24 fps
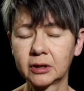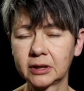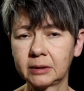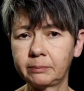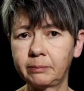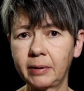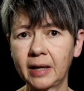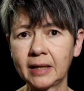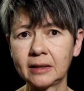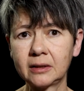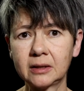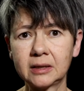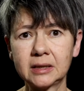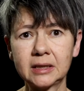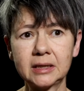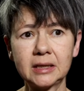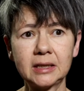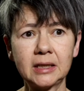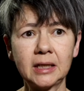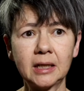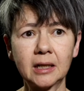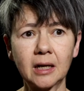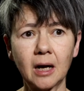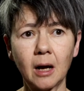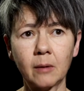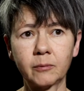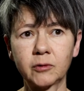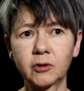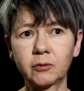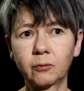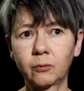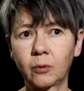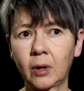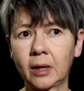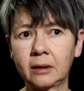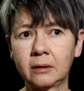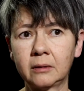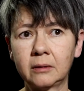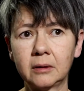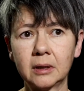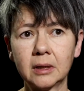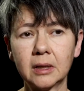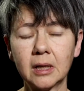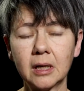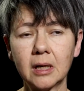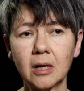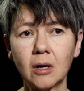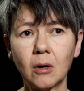dependency comes when
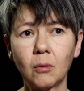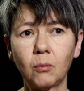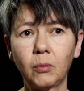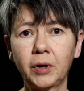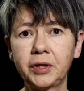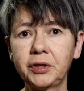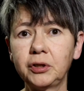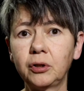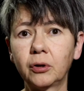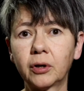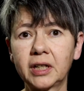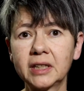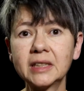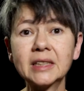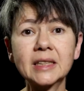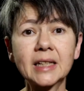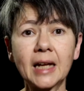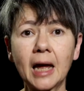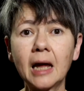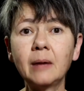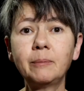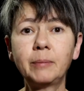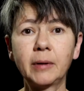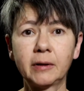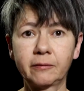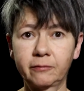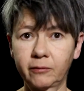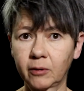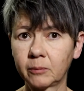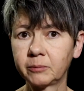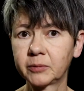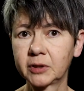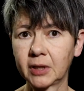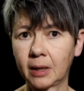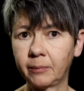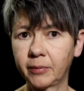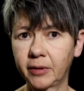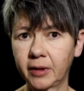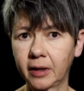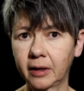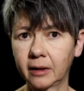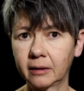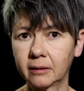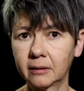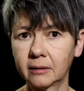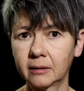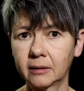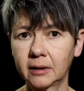you're escaping from
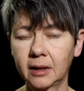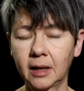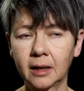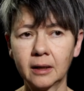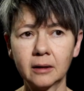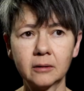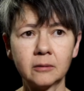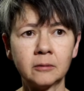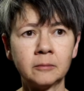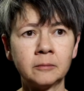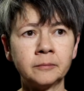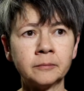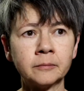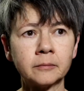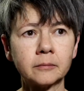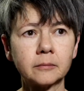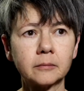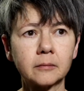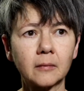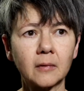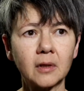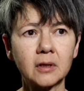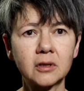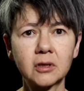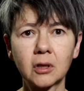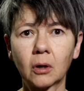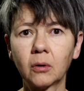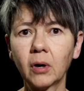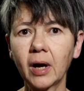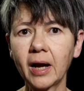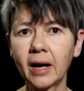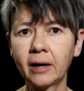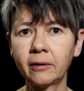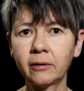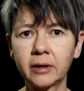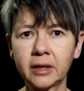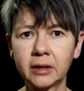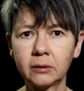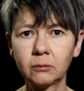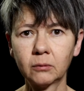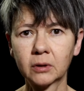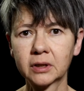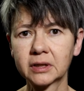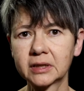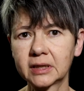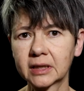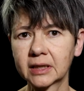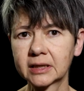something, yeah? So heroin
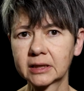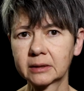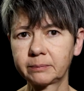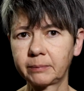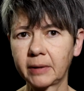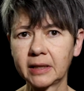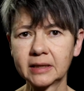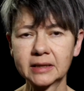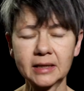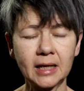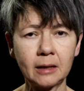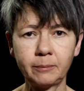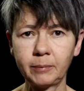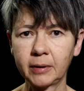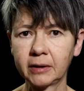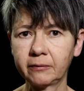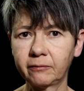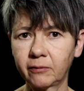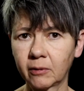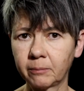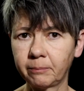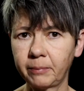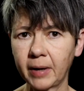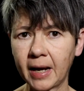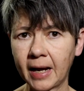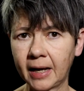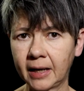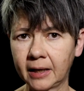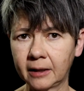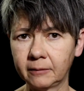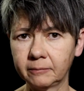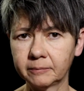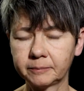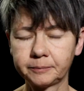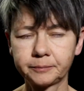was escaping from pain.